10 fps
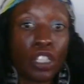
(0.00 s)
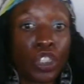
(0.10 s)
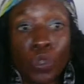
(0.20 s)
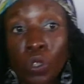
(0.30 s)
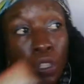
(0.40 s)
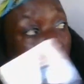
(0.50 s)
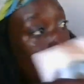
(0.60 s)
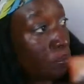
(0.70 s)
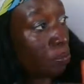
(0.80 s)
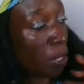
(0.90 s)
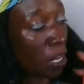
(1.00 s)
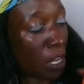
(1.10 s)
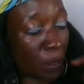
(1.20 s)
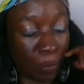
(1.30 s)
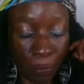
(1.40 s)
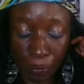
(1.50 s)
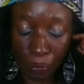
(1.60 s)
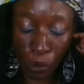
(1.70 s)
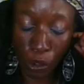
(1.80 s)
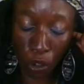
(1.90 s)
do a
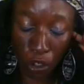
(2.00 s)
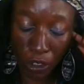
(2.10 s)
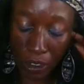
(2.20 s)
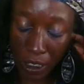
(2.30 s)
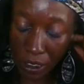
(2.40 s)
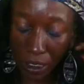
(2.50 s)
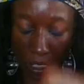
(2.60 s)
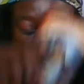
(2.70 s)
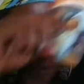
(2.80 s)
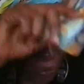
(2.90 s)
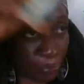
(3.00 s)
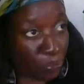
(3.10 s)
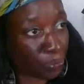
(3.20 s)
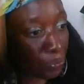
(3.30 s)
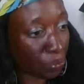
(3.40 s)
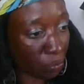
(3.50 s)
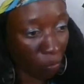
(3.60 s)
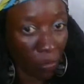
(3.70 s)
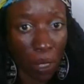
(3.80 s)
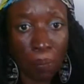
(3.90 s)
what do you call those things,
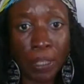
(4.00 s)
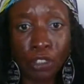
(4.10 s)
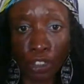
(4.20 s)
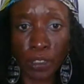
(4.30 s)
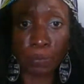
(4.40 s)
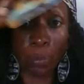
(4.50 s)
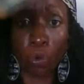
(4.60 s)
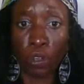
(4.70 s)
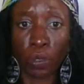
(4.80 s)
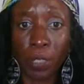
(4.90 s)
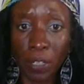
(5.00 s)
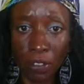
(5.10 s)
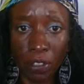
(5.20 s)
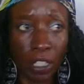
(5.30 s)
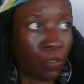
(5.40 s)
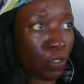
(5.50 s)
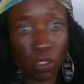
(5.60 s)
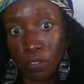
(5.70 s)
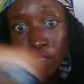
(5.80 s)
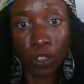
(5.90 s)
Pinterest board or whatever, right?
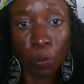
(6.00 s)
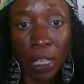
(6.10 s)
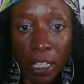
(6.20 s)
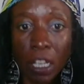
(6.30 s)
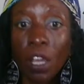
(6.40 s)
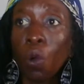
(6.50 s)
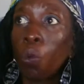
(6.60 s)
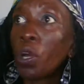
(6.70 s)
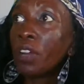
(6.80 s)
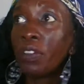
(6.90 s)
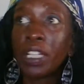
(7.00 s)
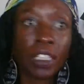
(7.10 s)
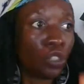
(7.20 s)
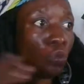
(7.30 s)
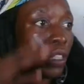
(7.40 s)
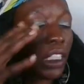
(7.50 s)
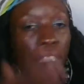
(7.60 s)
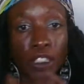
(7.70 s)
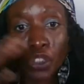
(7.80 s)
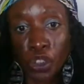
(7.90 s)
Or a physical, like whatever you
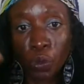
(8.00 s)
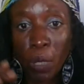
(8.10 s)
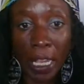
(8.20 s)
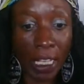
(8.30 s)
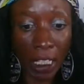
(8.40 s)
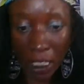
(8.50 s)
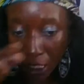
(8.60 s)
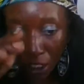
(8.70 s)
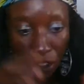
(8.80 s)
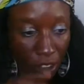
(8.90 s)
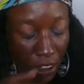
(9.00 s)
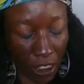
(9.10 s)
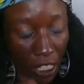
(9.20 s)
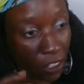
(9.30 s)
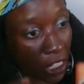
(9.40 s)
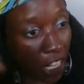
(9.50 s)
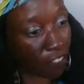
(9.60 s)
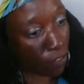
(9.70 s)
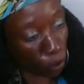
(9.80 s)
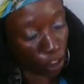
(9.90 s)
need to do, like get it all together, like
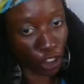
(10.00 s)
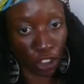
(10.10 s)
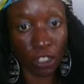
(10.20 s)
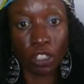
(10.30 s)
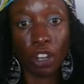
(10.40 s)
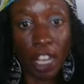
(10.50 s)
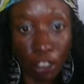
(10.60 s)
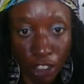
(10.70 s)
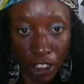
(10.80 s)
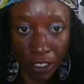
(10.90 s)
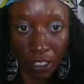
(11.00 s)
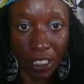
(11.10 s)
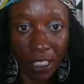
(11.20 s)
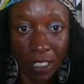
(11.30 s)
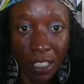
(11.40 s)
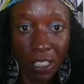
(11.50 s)
focus your energies on it,